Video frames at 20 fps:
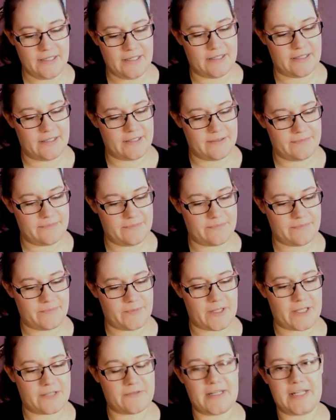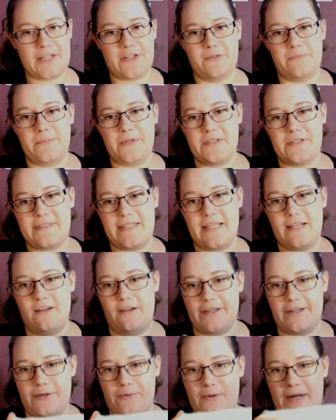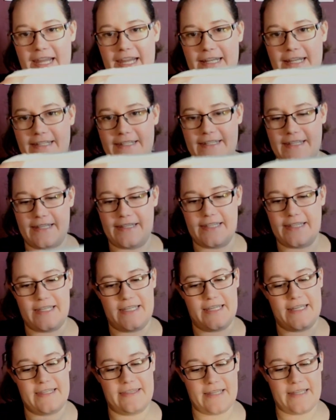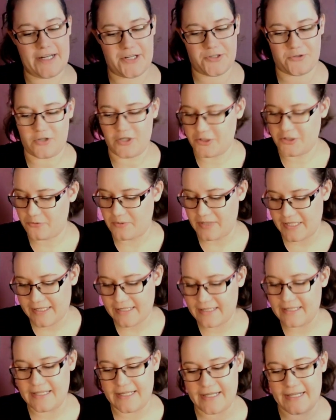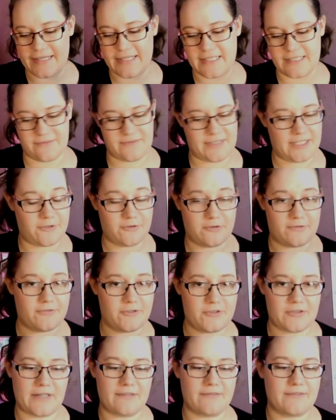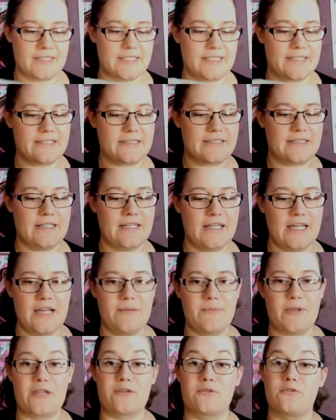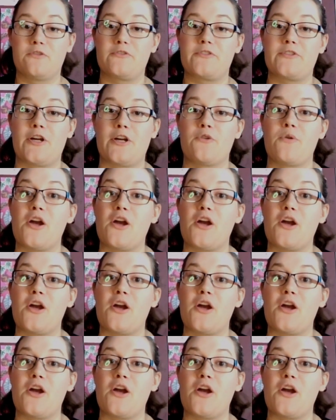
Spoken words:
But they're really good because they're lightweight, they're thin, they dry quickly, they're good for travelling, but they're also